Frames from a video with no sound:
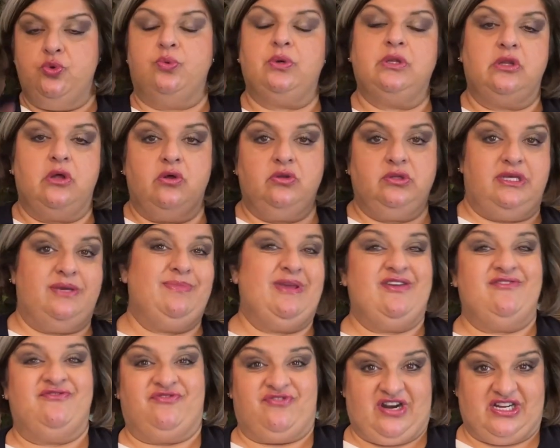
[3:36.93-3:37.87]
will only
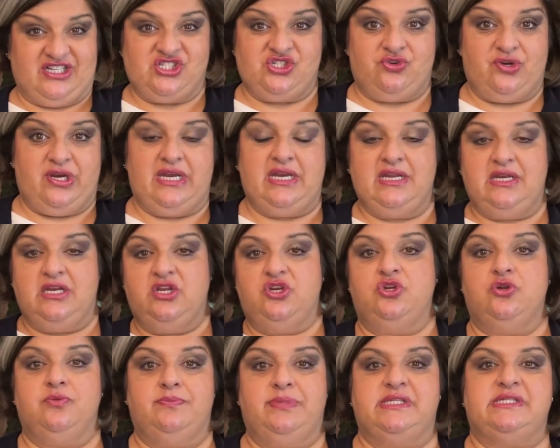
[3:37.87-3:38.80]
be frustrated in
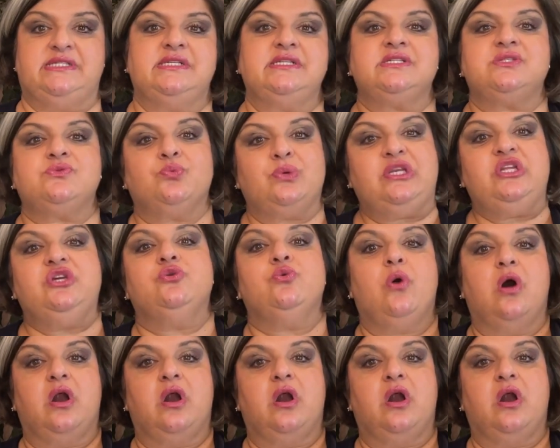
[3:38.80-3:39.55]
your business when you